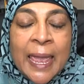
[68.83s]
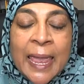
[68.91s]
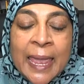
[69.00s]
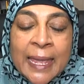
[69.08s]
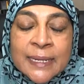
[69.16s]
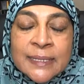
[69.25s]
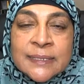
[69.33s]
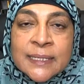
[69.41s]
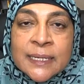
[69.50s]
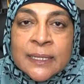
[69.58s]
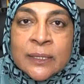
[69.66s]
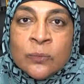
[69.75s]
And
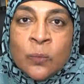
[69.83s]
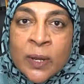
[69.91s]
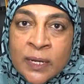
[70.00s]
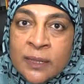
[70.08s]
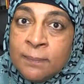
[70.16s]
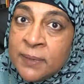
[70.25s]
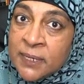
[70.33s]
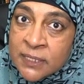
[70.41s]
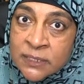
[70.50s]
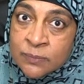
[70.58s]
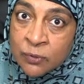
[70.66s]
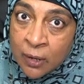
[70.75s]
one of the
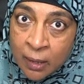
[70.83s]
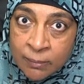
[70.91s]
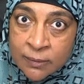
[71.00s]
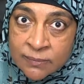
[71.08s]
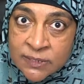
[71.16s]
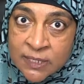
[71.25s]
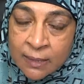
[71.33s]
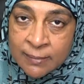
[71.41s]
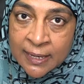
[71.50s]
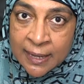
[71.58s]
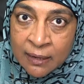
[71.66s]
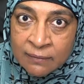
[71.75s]
biggest problems
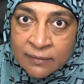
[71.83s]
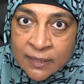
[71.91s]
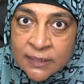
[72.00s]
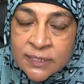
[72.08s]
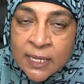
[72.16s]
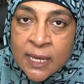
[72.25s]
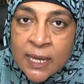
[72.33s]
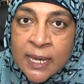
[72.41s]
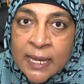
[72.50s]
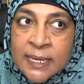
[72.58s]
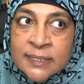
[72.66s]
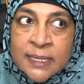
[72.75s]
coming out of it
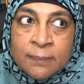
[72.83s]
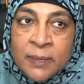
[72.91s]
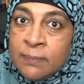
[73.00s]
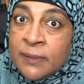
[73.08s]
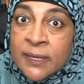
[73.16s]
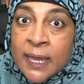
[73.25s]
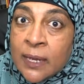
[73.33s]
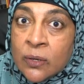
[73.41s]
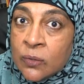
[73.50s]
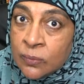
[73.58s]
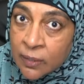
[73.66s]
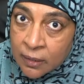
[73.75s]
is that people can't go
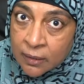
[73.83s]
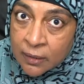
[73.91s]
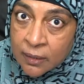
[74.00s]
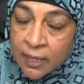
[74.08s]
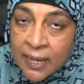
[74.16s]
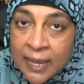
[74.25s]
to work.